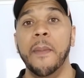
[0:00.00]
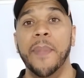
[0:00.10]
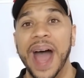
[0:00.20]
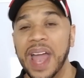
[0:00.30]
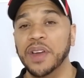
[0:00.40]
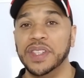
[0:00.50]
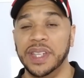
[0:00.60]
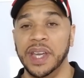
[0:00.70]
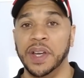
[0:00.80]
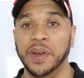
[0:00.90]

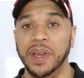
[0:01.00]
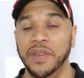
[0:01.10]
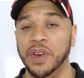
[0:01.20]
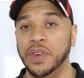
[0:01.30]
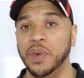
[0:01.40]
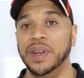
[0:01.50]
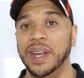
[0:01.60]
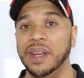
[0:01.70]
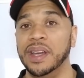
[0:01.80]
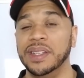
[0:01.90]
BioCell, if you don't know what
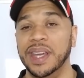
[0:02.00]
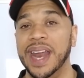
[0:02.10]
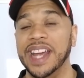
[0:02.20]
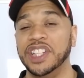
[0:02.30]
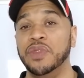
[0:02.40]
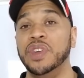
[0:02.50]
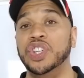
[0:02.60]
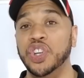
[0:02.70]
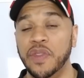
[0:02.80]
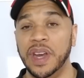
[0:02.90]
that does, it actually
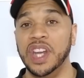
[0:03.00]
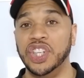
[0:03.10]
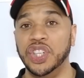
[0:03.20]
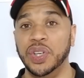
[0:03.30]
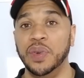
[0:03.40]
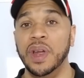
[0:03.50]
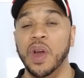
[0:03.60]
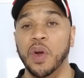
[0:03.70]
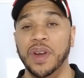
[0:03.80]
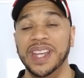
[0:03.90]
rejuvenates you
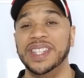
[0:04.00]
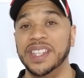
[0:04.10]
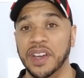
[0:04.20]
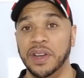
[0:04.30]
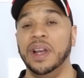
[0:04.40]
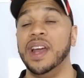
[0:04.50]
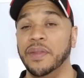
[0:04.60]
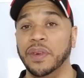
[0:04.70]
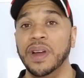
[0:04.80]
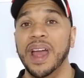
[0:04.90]
on a cellular
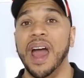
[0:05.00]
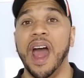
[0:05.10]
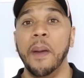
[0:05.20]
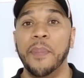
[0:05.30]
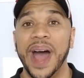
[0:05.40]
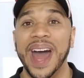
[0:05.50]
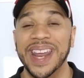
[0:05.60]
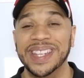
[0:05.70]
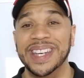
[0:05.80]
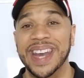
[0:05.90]
level. Our
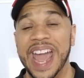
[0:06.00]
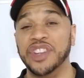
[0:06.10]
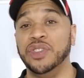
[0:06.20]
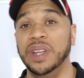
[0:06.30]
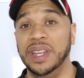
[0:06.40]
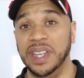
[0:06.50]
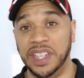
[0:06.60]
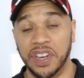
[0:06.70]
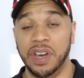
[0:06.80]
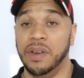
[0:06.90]
bodies naturally
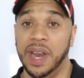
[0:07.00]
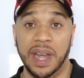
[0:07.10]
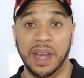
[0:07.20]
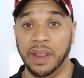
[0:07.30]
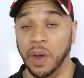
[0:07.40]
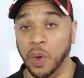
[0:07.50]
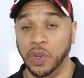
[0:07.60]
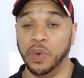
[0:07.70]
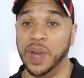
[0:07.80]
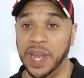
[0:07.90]
deteriorate the
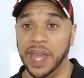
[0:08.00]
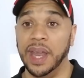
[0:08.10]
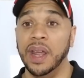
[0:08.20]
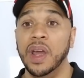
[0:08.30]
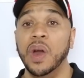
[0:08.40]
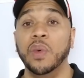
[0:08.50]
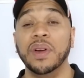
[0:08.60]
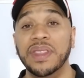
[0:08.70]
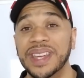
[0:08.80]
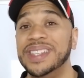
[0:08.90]
older we get.
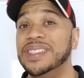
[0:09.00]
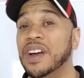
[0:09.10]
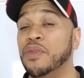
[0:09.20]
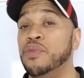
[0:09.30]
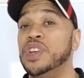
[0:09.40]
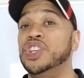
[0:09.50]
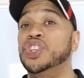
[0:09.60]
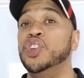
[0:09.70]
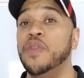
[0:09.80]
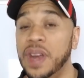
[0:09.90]
Well, this stuff
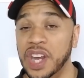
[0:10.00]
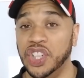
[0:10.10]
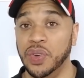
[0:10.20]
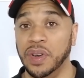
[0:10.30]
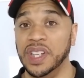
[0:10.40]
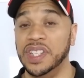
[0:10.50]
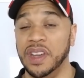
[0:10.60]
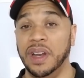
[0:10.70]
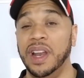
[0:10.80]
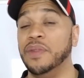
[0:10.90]
rejuvenates you on a
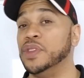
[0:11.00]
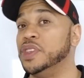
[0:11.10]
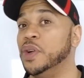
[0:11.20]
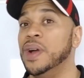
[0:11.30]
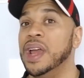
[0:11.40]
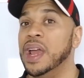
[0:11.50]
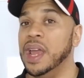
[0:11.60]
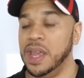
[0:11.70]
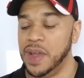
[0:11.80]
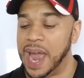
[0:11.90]
cellular level. So
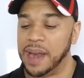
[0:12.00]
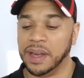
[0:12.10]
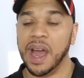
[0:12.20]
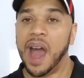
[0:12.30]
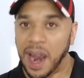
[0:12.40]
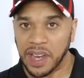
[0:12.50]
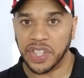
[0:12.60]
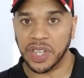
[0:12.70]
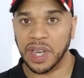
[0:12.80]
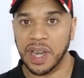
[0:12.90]
you got
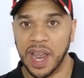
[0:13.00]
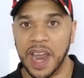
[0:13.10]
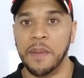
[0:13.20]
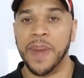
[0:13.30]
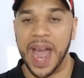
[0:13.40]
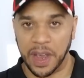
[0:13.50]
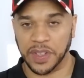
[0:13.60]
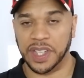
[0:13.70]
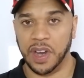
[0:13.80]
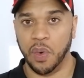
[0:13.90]
collagen and
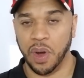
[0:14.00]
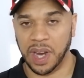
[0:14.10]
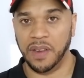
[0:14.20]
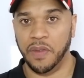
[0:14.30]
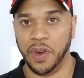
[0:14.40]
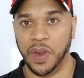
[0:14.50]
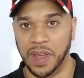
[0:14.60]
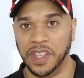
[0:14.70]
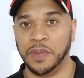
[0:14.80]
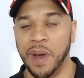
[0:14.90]
BioCell working for you
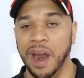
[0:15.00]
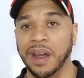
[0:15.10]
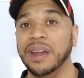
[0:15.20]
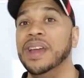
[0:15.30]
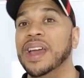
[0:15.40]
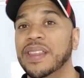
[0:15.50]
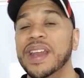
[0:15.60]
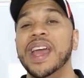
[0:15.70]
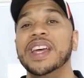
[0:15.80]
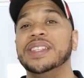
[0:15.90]
in this product. And
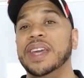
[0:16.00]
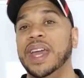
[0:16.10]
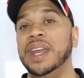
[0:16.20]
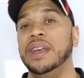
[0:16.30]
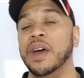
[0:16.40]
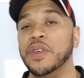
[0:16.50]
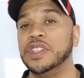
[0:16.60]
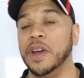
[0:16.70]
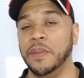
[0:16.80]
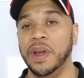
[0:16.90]
then it has another
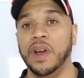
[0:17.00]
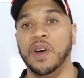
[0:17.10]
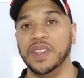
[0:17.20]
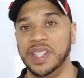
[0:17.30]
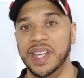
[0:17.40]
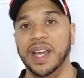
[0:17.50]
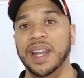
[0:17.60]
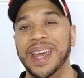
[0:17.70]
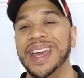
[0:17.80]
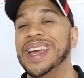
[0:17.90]
supplement called
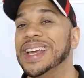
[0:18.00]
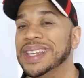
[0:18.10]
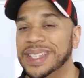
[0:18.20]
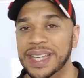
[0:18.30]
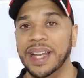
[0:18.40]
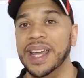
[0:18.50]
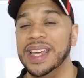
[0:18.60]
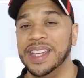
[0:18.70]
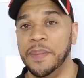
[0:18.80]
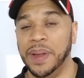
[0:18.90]
CLA. CLA
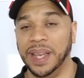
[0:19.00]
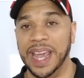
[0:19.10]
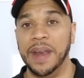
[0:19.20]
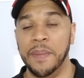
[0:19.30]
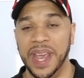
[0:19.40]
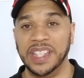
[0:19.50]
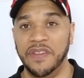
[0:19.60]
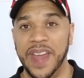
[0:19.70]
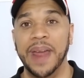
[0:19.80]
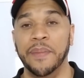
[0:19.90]
is a
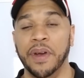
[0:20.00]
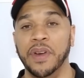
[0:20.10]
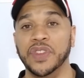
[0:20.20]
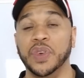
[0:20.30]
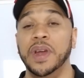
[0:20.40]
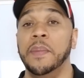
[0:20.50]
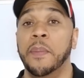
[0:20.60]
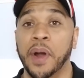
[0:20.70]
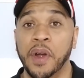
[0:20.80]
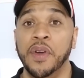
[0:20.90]
plant-based fat burner, so
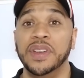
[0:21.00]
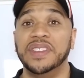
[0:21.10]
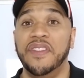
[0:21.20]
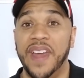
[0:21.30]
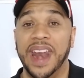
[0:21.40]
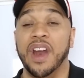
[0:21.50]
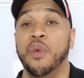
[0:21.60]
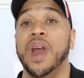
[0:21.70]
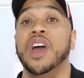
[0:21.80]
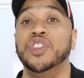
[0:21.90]
it burns fat
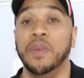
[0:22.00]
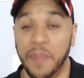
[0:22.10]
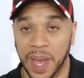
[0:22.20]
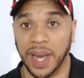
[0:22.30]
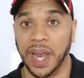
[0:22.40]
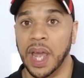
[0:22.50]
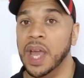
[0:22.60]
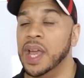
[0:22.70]
around your belly.